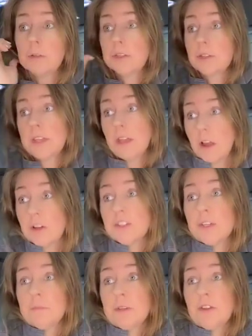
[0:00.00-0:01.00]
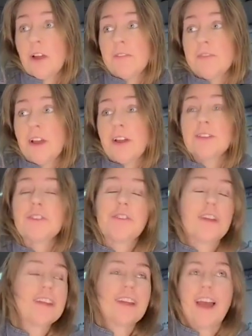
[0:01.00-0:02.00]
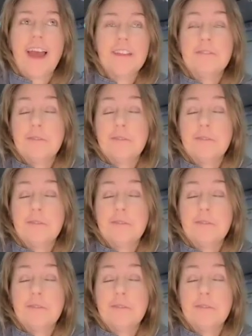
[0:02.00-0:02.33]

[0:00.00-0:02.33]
Oh, so they are shipping you off to Australia. I